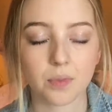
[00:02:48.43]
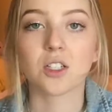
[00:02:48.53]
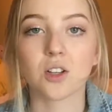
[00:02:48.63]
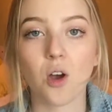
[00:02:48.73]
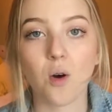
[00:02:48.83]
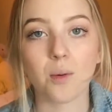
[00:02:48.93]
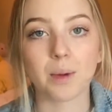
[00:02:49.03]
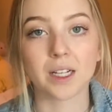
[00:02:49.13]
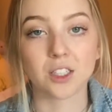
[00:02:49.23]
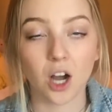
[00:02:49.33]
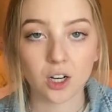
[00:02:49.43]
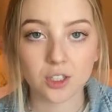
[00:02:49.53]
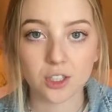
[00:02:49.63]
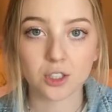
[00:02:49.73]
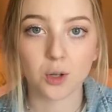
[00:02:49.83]
So my
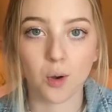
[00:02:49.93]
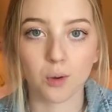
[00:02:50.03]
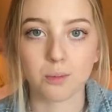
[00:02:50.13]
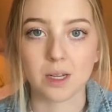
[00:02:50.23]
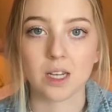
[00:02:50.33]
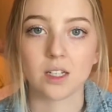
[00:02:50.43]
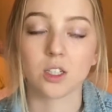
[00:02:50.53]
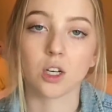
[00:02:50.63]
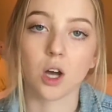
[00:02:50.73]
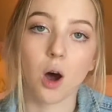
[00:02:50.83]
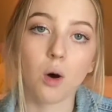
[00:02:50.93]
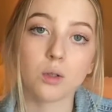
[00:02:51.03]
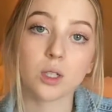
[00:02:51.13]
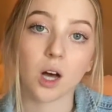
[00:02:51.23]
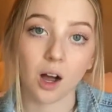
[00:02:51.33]
doctor told me to go
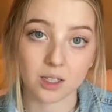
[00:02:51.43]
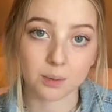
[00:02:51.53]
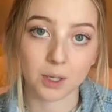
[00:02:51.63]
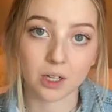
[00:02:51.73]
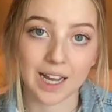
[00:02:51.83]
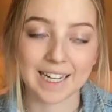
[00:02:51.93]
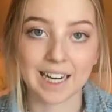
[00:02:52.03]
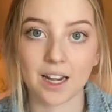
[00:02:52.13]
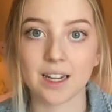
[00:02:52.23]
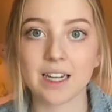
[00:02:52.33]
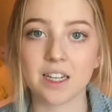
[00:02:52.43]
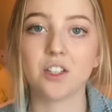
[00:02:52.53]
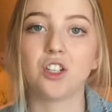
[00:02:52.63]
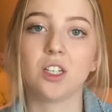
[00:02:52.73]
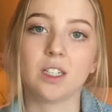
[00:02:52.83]
to the hospital and get an
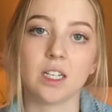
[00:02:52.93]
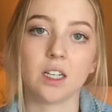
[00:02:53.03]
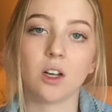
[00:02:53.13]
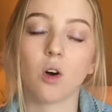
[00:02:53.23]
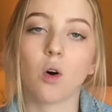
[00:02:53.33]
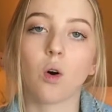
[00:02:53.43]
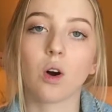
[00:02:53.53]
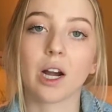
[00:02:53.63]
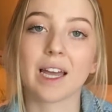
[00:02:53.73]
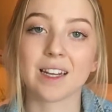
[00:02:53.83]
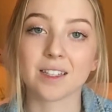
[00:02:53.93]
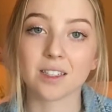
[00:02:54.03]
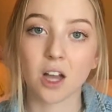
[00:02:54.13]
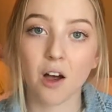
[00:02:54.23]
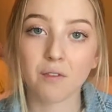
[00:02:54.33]
EGD, or an
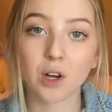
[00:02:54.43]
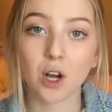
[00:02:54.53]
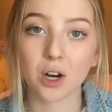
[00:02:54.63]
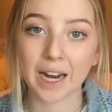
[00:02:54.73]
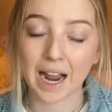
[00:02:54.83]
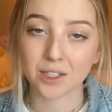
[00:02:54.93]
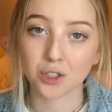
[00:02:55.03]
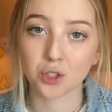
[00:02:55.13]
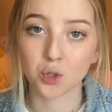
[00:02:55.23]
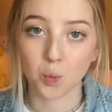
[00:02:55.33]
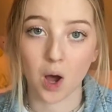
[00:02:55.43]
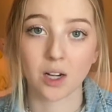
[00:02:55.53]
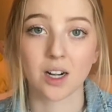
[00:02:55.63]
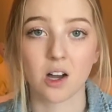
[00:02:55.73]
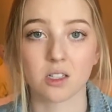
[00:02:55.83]

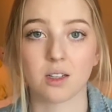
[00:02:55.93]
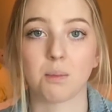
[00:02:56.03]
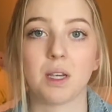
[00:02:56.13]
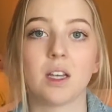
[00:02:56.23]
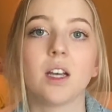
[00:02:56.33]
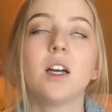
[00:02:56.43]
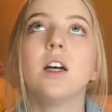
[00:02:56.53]
esophagogastroduodenoscopy.